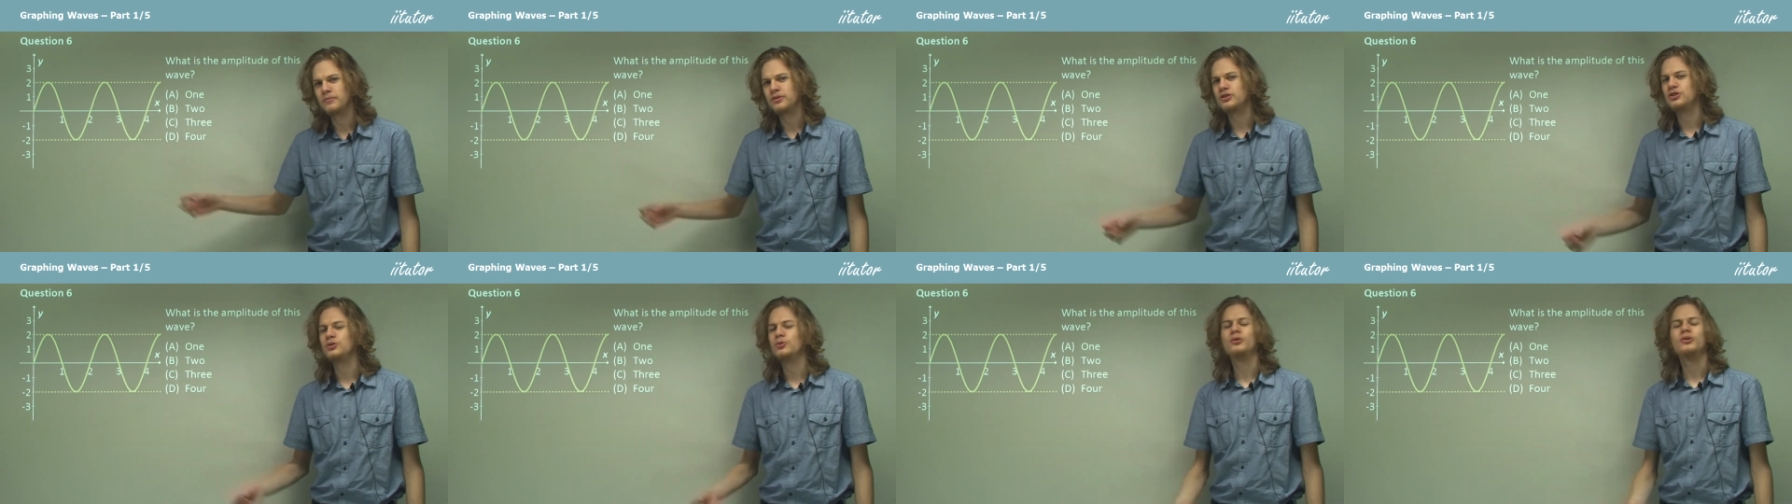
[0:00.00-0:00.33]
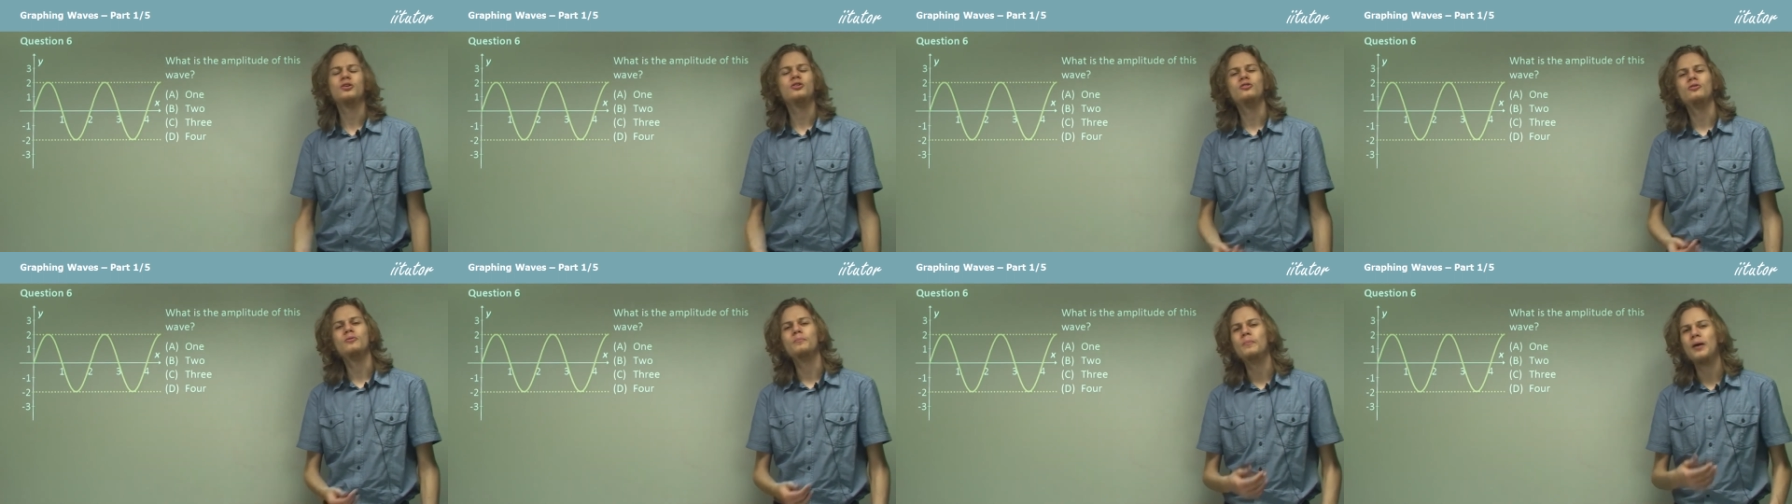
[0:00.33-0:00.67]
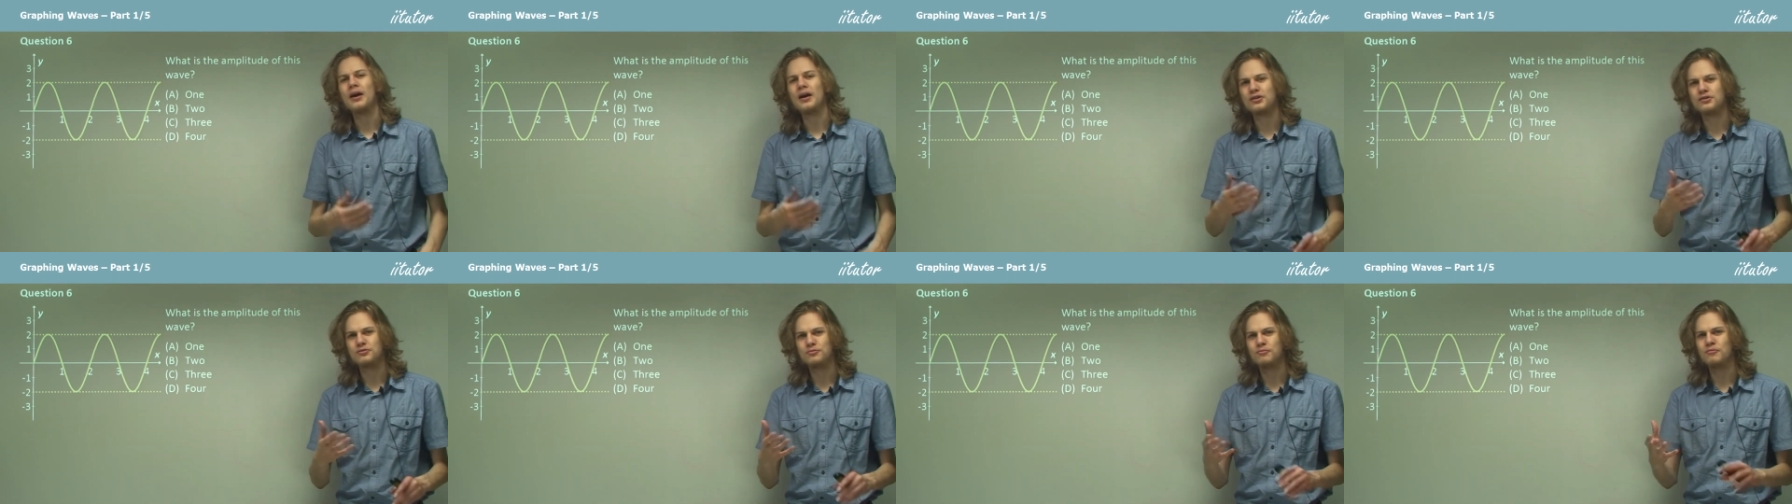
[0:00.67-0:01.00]
showing you the
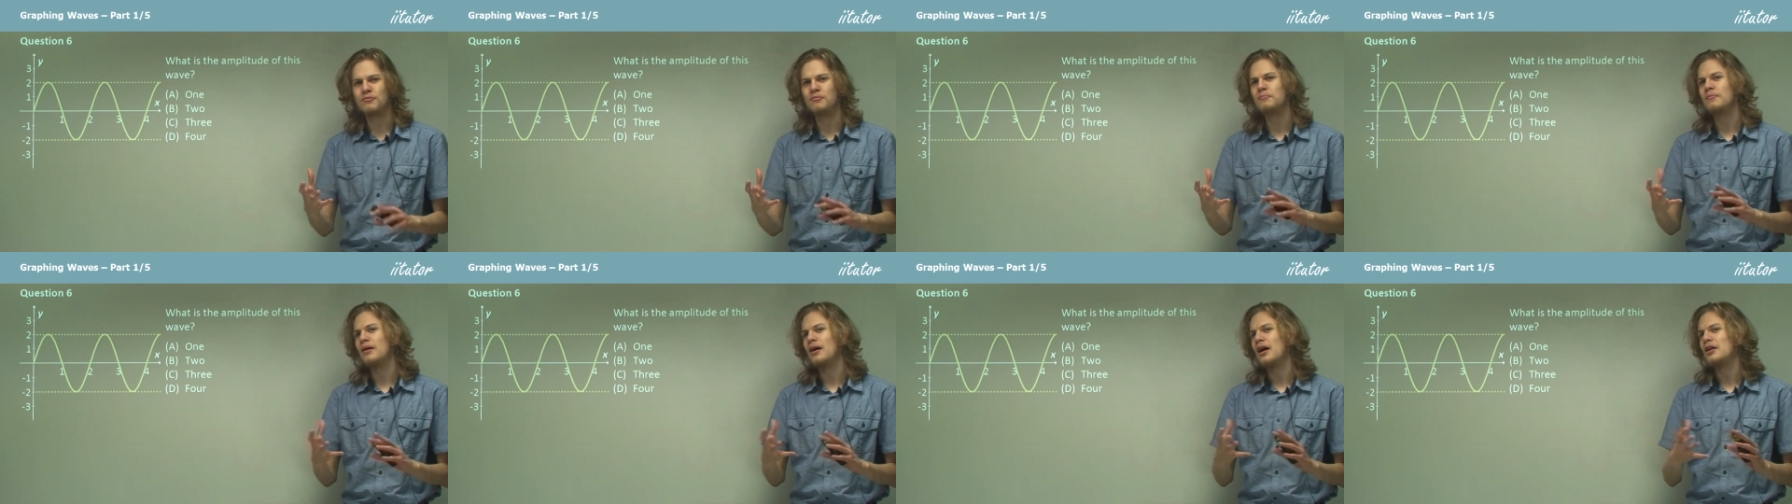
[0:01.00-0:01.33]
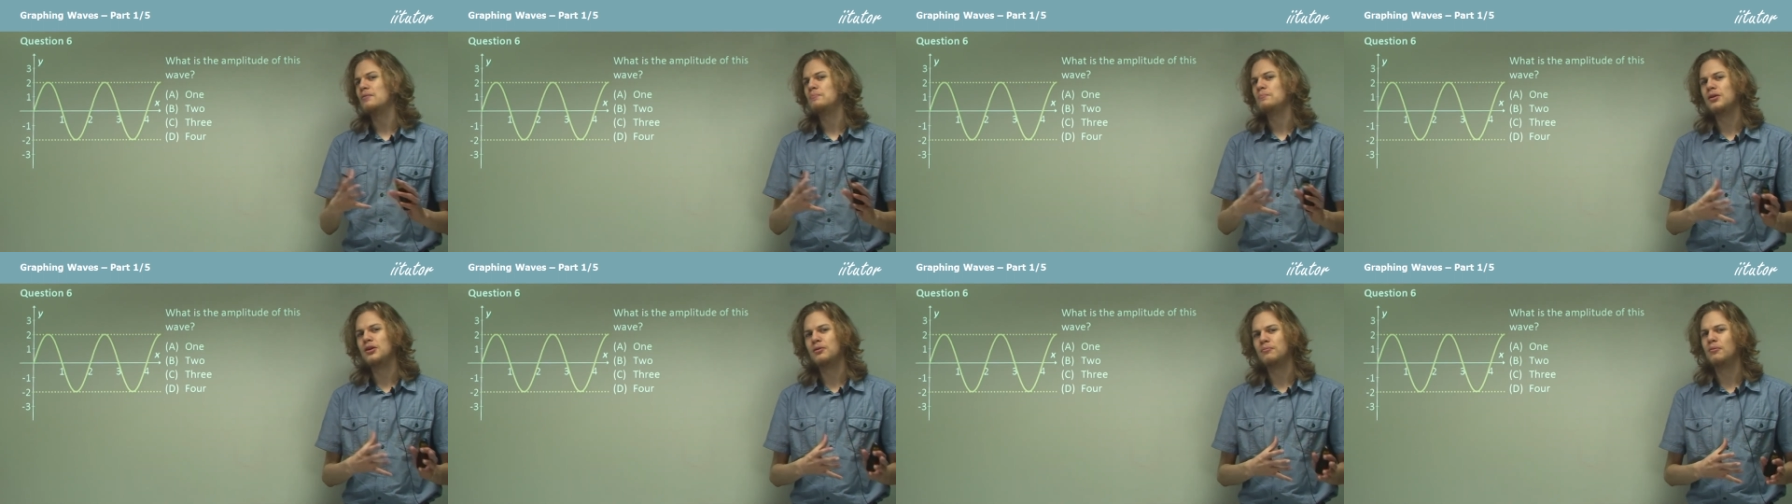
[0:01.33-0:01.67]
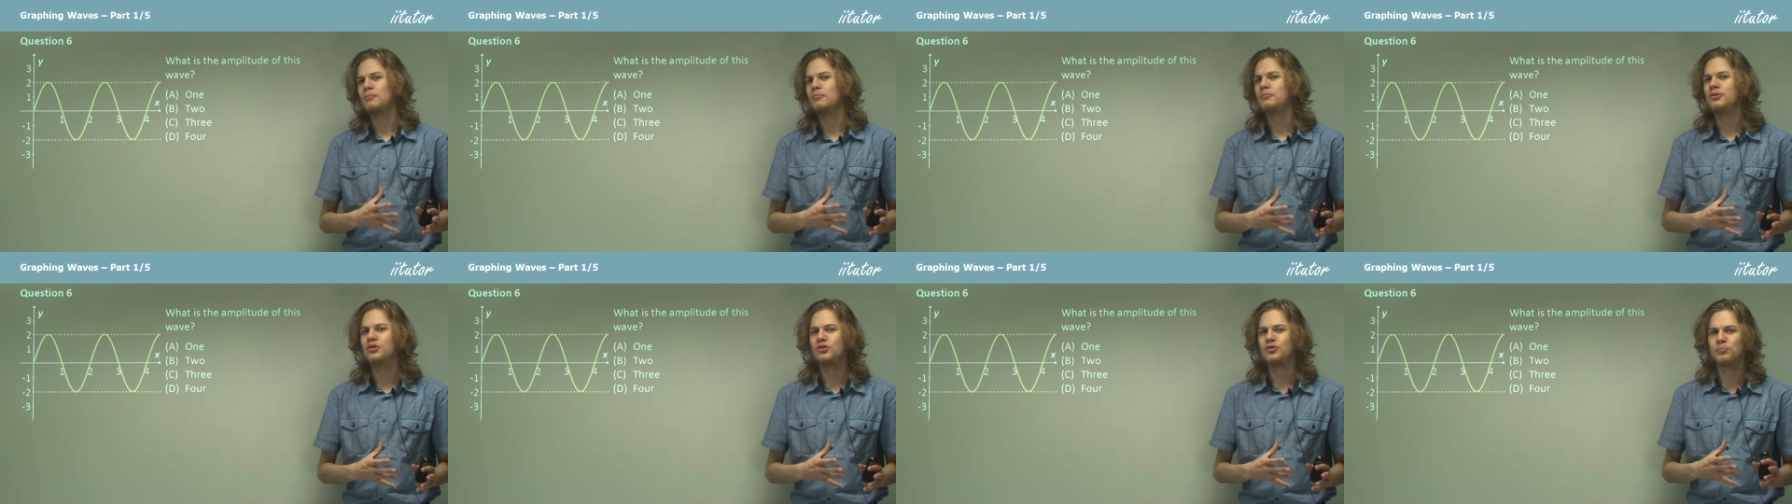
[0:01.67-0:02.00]
maximum and
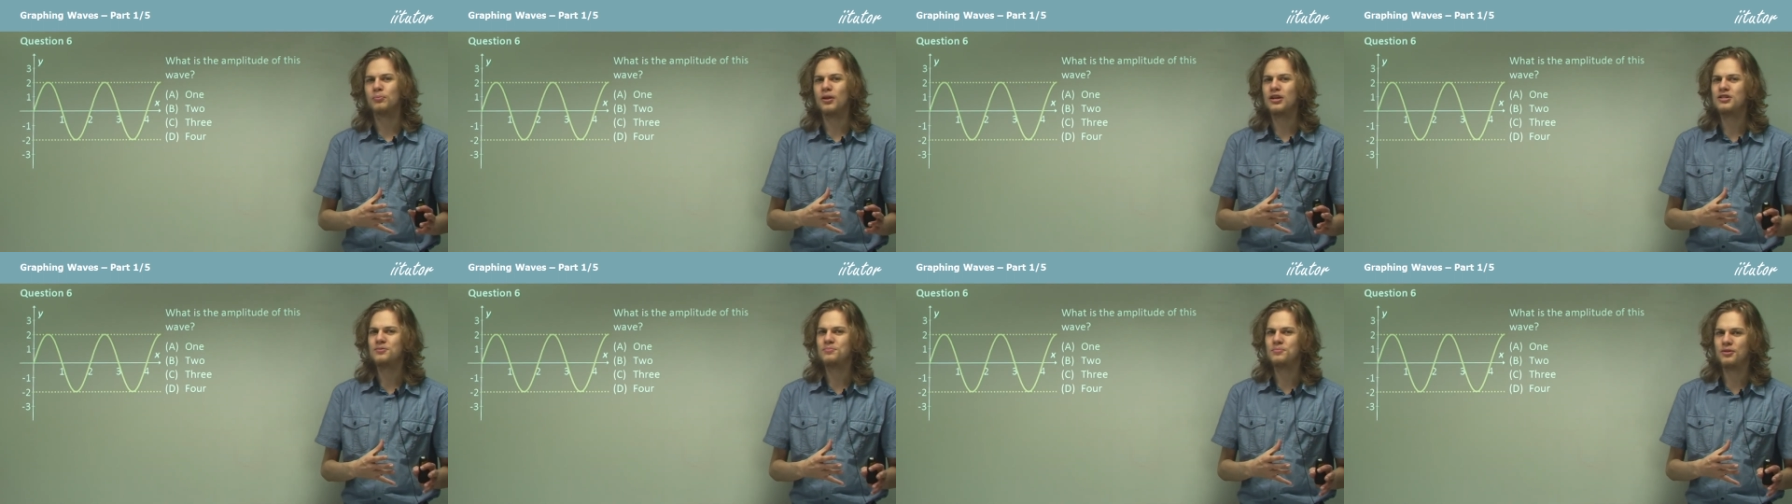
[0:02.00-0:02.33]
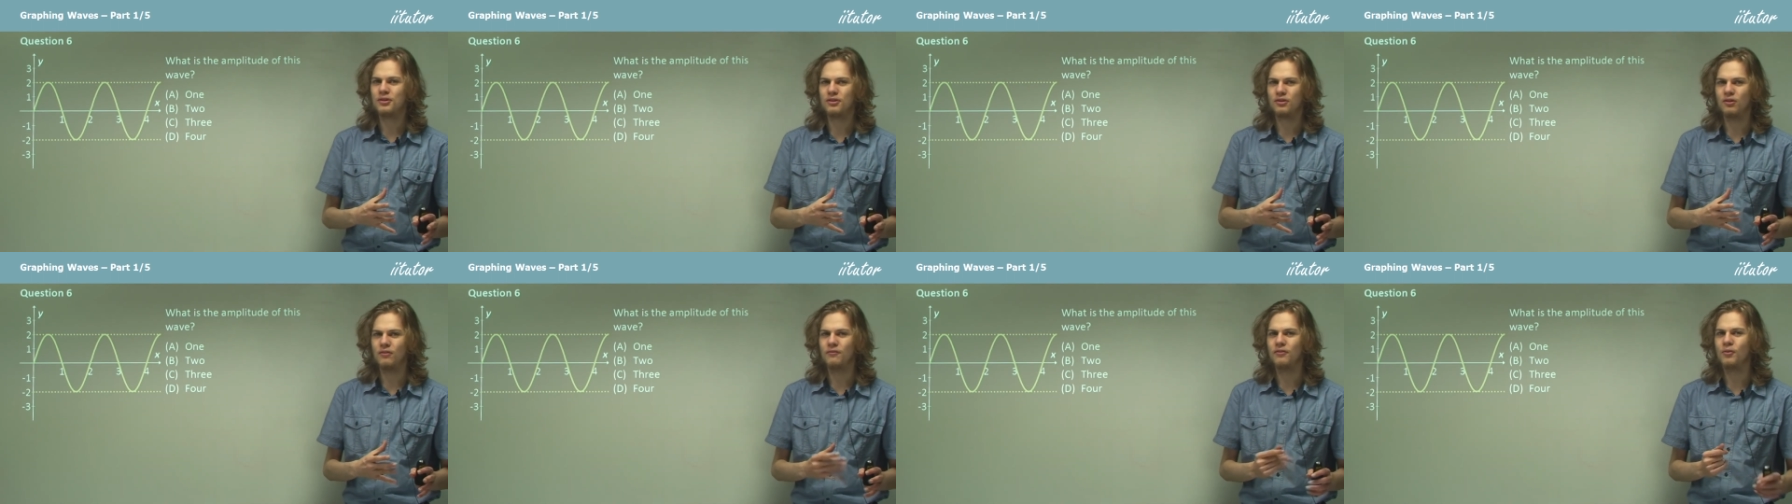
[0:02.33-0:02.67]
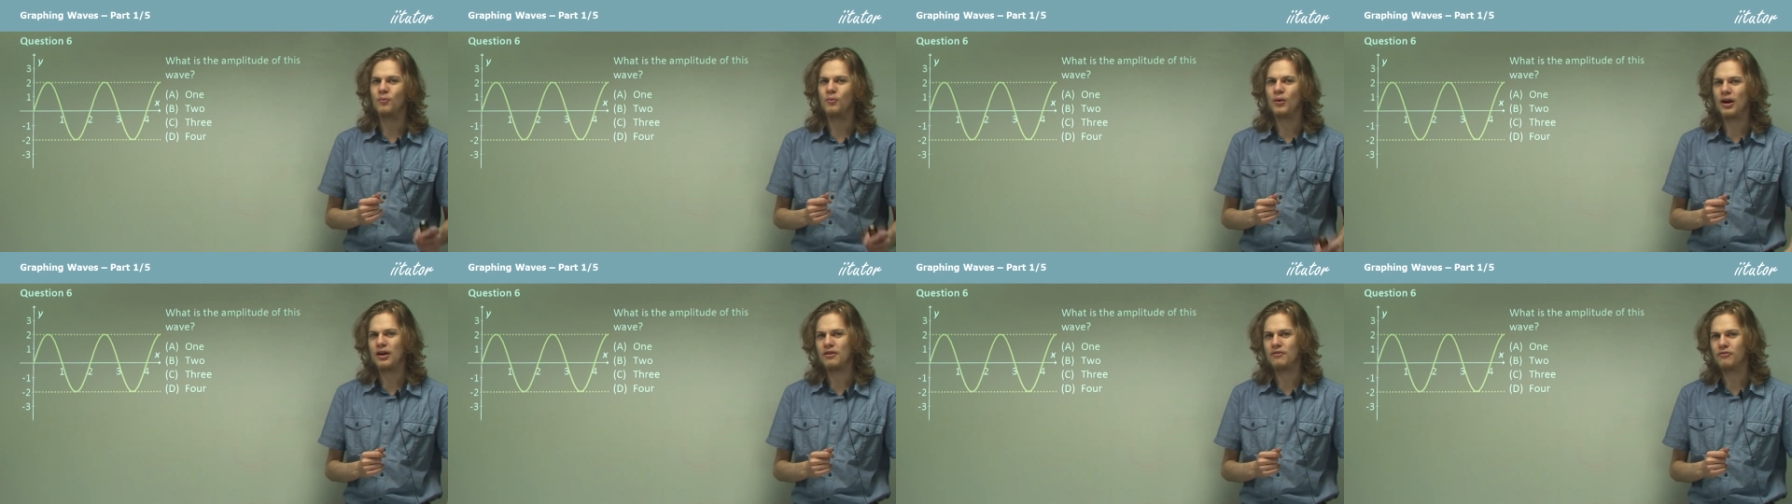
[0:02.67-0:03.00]
minimum displacement of the
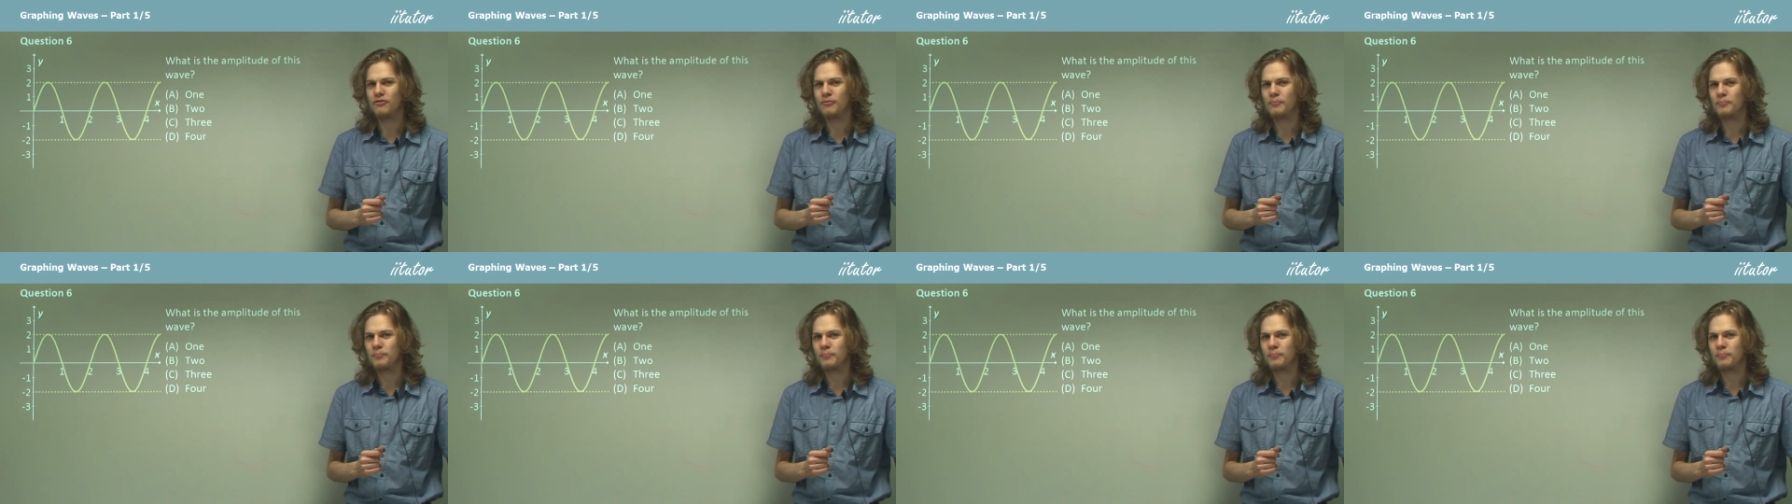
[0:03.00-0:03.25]
wave.